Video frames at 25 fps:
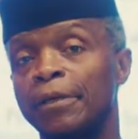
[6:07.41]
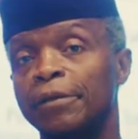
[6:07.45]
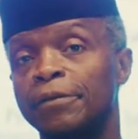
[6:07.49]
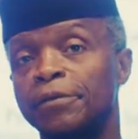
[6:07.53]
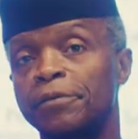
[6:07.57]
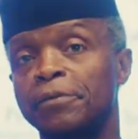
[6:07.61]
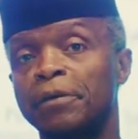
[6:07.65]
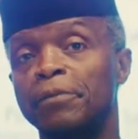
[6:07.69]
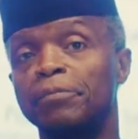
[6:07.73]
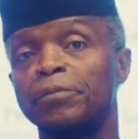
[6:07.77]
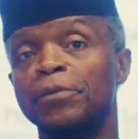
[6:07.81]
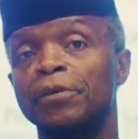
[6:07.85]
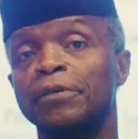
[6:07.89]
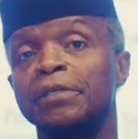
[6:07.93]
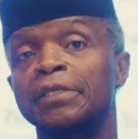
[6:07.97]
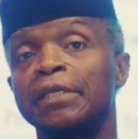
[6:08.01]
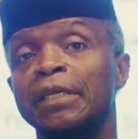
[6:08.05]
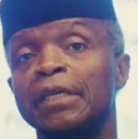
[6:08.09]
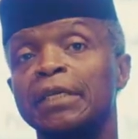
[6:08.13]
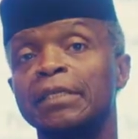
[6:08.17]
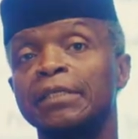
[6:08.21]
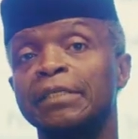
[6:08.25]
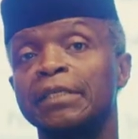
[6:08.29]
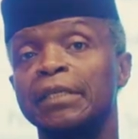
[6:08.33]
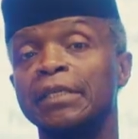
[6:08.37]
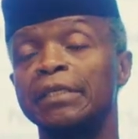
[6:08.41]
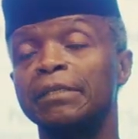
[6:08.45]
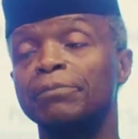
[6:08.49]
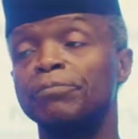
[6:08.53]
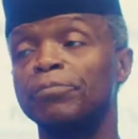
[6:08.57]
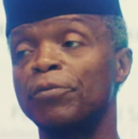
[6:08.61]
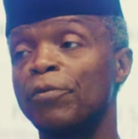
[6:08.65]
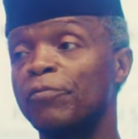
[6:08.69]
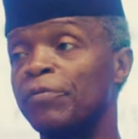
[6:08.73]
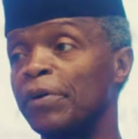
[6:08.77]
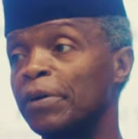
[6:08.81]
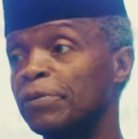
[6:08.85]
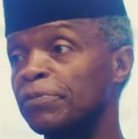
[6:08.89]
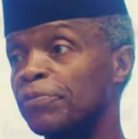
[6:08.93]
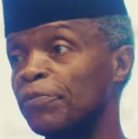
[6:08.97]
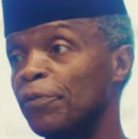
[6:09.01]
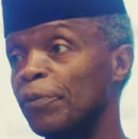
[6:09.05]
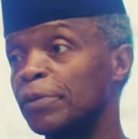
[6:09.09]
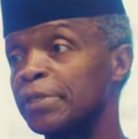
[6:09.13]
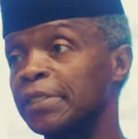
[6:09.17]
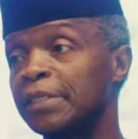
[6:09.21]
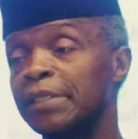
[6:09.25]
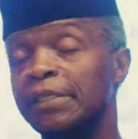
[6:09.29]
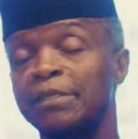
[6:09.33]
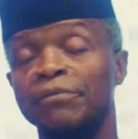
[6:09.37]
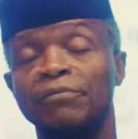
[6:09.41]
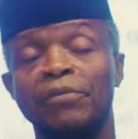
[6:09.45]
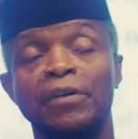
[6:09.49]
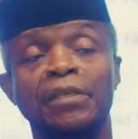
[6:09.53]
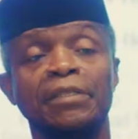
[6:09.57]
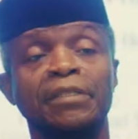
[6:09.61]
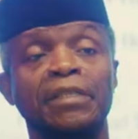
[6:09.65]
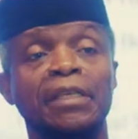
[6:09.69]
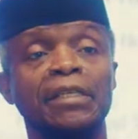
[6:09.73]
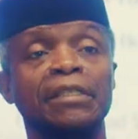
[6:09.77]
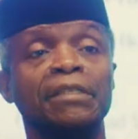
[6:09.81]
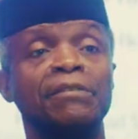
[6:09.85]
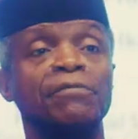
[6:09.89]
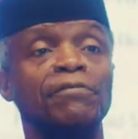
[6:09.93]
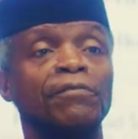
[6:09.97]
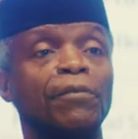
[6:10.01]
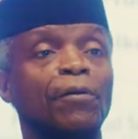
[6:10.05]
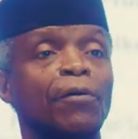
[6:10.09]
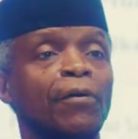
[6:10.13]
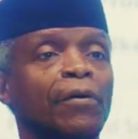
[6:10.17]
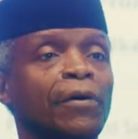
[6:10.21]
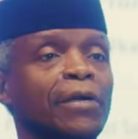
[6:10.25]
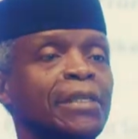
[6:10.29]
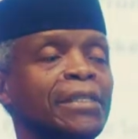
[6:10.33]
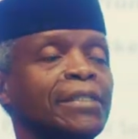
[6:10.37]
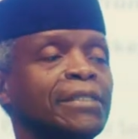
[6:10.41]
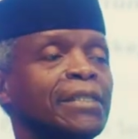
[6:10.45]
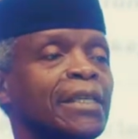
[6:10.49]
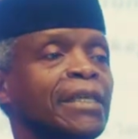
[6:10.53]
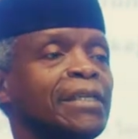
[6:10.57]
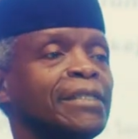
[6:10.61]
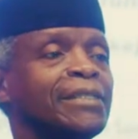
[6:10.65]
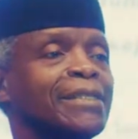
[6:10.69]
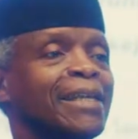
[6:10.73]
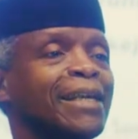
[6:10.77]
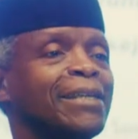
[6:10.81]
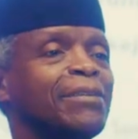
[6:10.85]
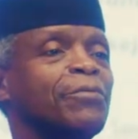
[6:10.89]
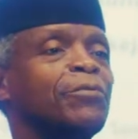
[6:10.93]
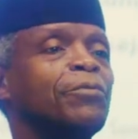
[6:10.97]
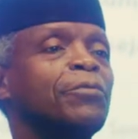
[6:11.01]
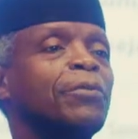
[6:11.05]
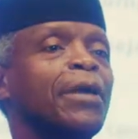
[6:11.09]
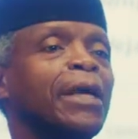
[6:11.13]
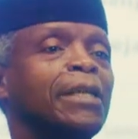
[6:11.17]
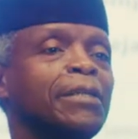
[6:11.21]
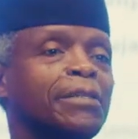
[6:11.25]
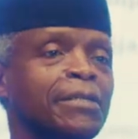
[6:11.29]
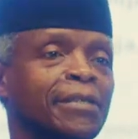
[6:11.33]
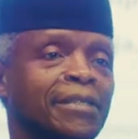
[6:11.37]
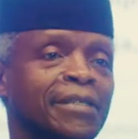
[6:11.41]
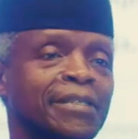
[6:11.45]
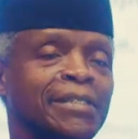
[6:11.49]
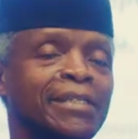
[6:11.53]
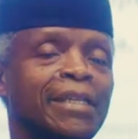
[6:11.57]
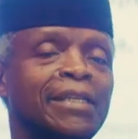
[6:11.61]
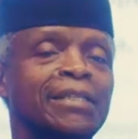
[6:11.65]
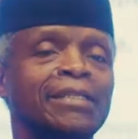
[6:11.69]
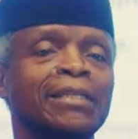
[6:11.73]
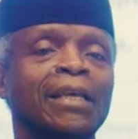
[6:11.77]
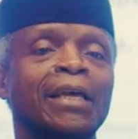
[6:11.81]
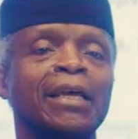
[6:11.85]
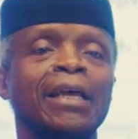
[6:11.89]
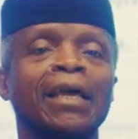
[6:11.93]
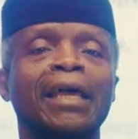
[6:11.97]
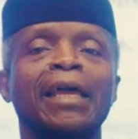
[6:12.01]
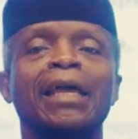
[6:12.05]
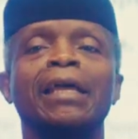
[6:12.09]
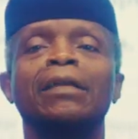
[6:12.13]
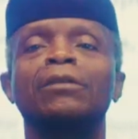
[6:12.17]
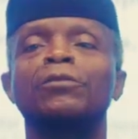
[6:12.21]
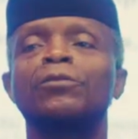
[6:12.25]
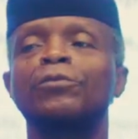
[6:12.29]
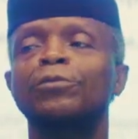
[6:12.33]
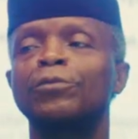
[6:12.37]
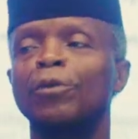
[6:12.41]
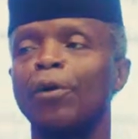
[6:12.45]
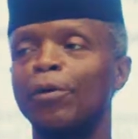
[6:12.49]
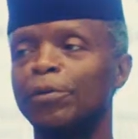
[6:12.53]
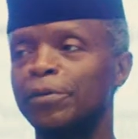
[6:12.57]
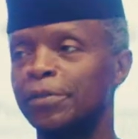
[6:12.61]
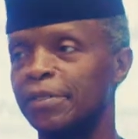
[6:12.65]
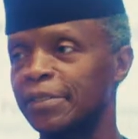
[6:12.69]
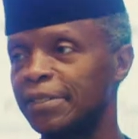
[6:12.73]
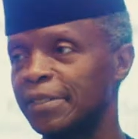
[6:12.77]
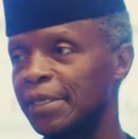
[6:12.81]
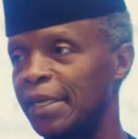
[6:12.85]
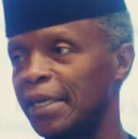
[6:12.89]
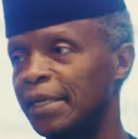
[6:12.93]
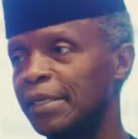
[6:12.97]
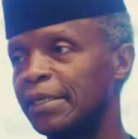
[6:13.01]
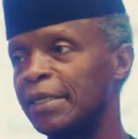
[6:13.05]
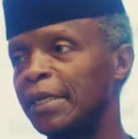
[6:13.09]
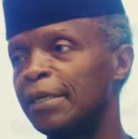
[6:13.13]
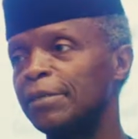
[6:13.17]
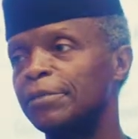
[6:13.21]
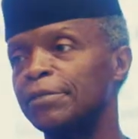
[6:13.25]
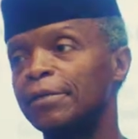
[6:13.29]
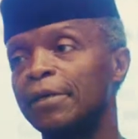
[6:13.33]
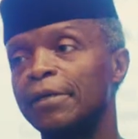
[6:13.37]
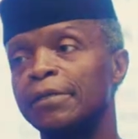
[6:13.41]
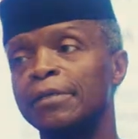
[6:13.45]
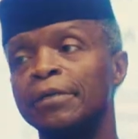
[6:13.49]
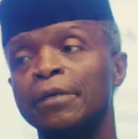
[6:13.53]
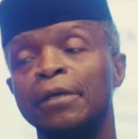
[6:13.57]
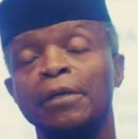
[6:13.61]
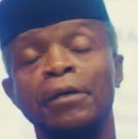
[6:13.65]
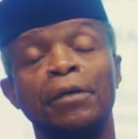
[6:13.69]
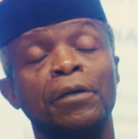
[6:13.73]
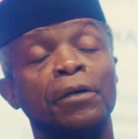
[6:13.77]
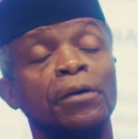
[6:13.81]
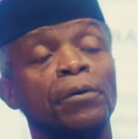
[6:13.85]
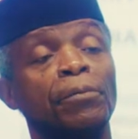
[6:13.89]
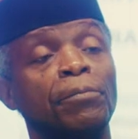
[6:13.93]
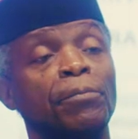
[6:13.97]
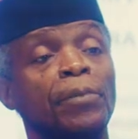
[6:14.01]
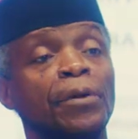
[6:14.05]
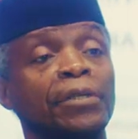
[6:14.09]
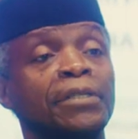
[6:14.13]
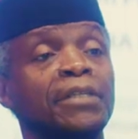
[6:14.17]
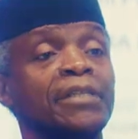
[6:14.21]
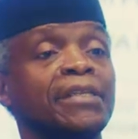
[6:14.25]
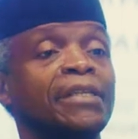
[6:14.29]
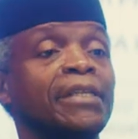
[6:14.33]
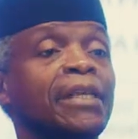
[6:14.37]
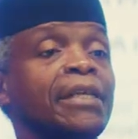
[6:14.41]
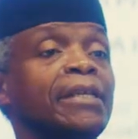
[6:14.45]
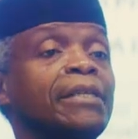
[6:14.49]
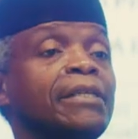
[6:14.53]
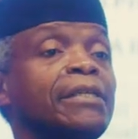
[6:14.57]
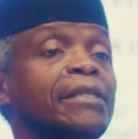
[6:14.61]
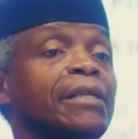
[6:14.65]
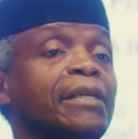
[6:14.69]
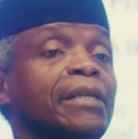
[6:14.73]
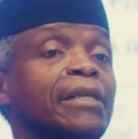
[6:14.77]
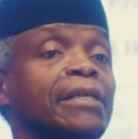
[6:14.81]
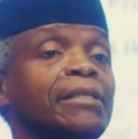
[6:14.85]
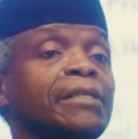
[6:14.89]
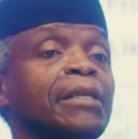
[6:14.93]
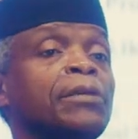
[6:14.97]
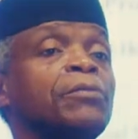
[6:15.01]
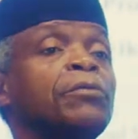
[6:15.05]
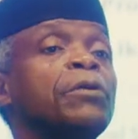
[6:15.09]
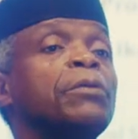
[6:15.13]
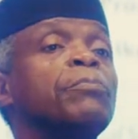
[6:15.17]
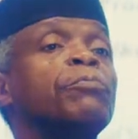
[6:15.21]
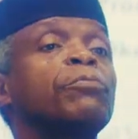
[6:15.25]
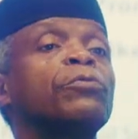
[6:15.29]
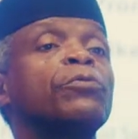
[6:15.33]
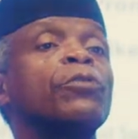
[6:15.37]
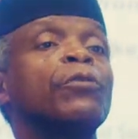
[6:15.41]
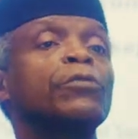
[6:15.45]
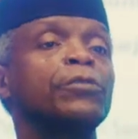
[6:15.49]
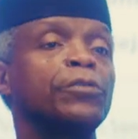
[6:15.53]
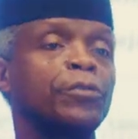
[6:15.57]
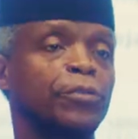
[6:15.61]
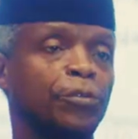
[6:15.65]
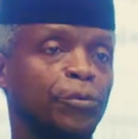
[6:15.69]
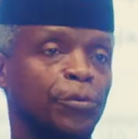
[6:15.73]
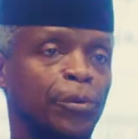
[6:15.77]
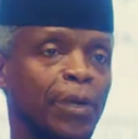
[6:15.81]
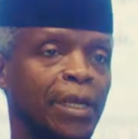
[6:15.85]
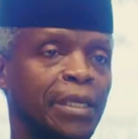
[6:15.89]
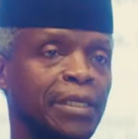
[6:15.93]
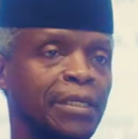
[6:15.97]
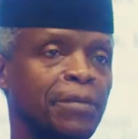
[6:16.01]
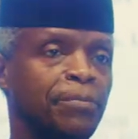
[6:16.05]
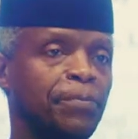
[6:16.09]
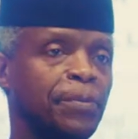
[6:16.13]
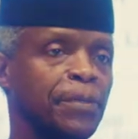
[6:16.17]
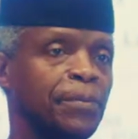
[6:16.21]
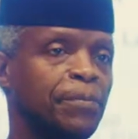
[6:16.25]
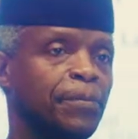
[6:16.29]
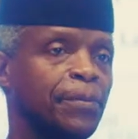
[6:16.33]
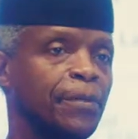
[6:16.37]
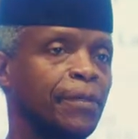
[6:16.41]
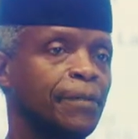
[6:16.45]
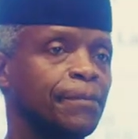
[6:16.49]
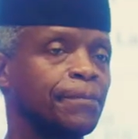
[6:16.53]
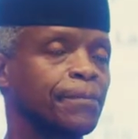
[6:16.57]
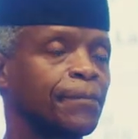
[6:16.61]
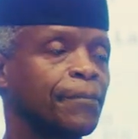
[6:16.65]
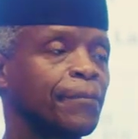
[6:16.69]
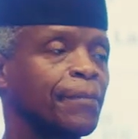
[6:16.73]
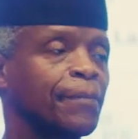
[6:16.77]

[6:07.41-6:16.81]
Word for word: Scripture says in Proverbs 14, verse 34, it says that righteousness exalts a nation, but sin is a reproach to any people.